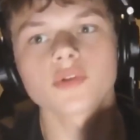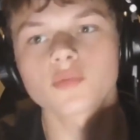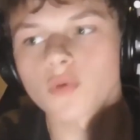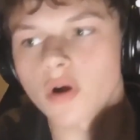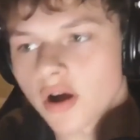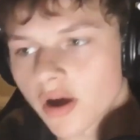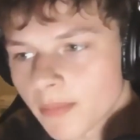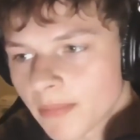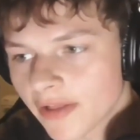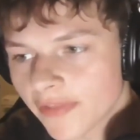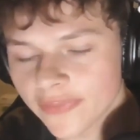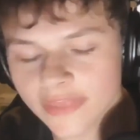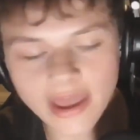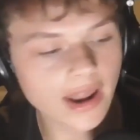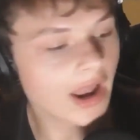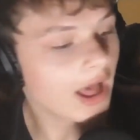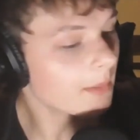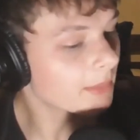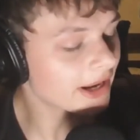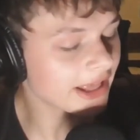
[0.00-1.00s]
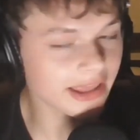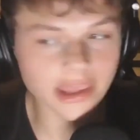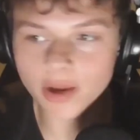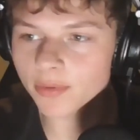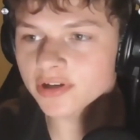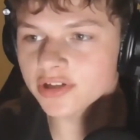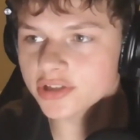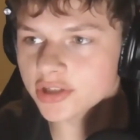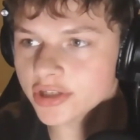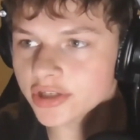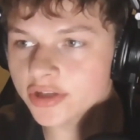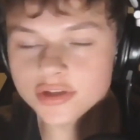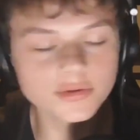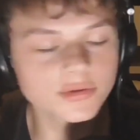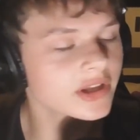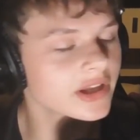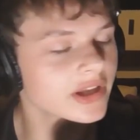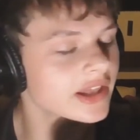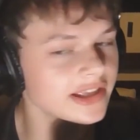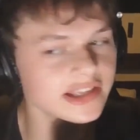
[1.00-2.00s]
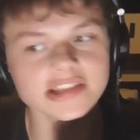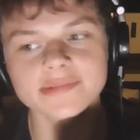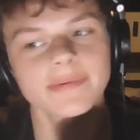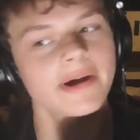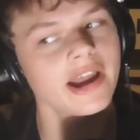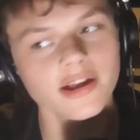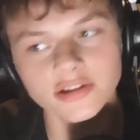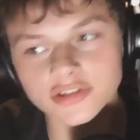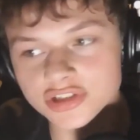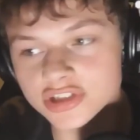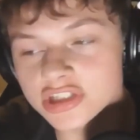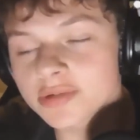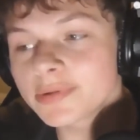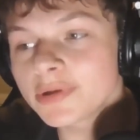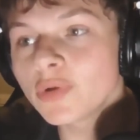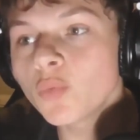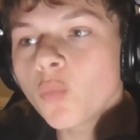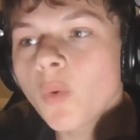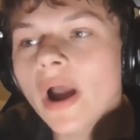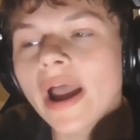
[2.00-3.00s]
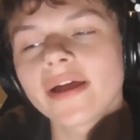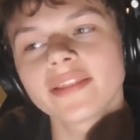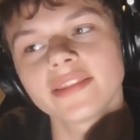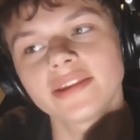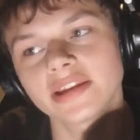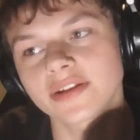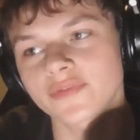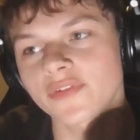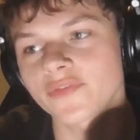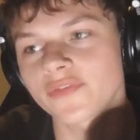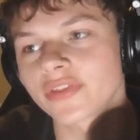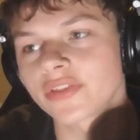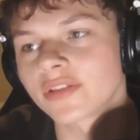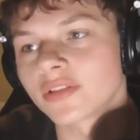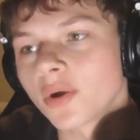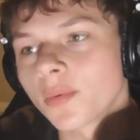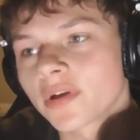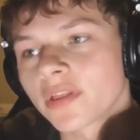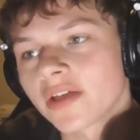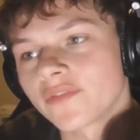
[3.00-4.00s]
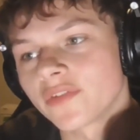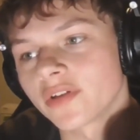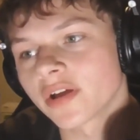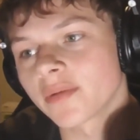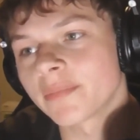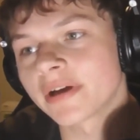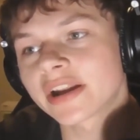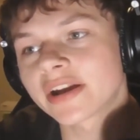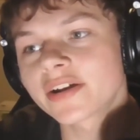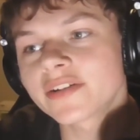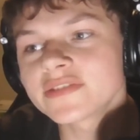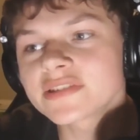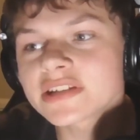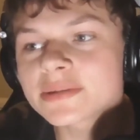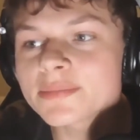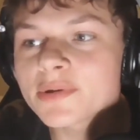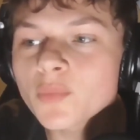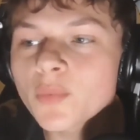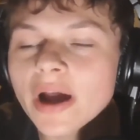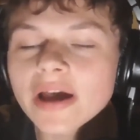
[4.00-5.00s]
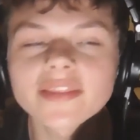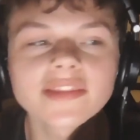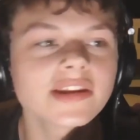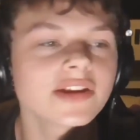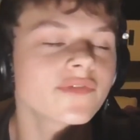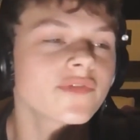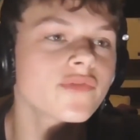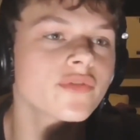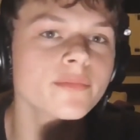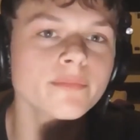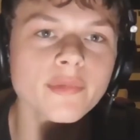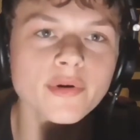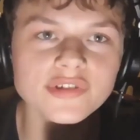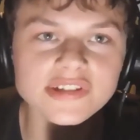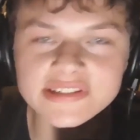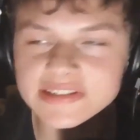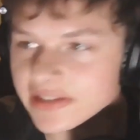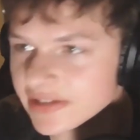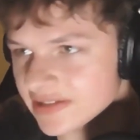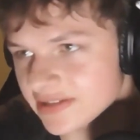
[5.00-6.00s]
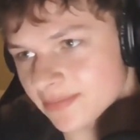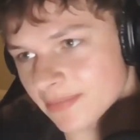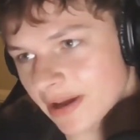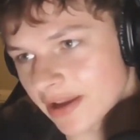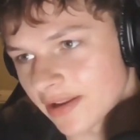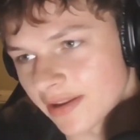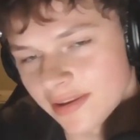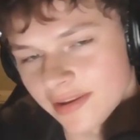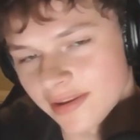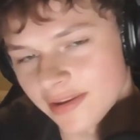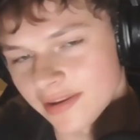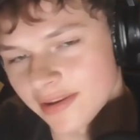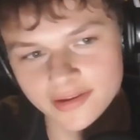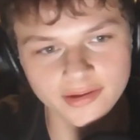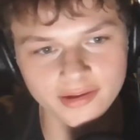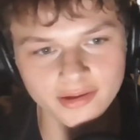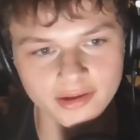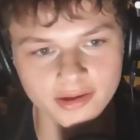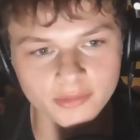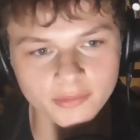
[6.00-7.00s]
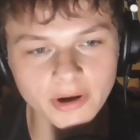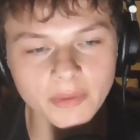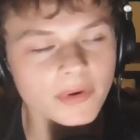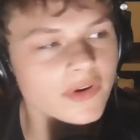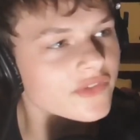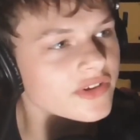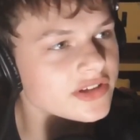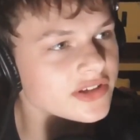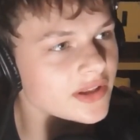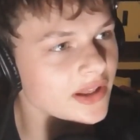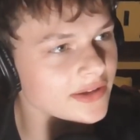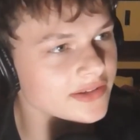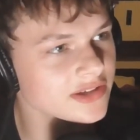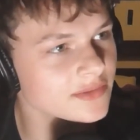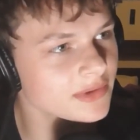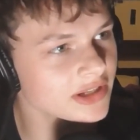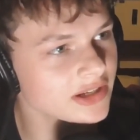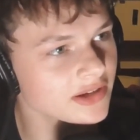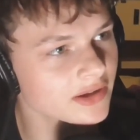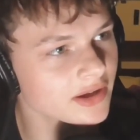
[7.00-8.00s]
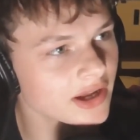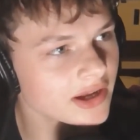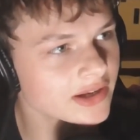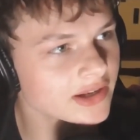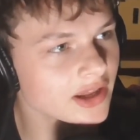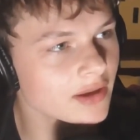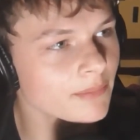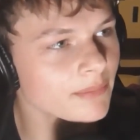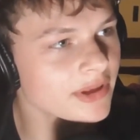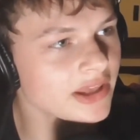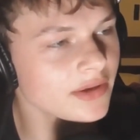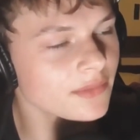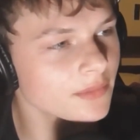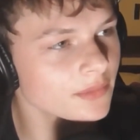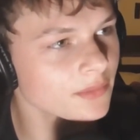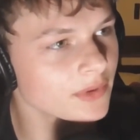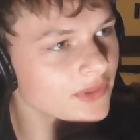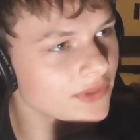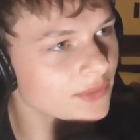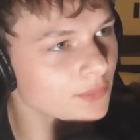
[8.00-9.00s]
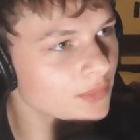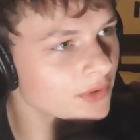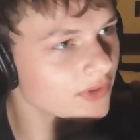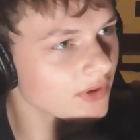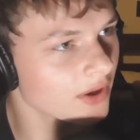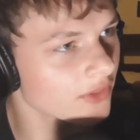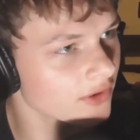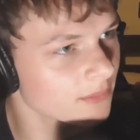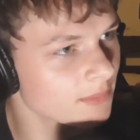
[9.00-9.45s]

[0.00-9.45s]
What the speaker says: wrong about that. But I guarantee you look at his biology, it's going to be wildly different from the lower level competitors. It's going to be wildly different from most cis men. Right? Whenever you allow somebody to compete with other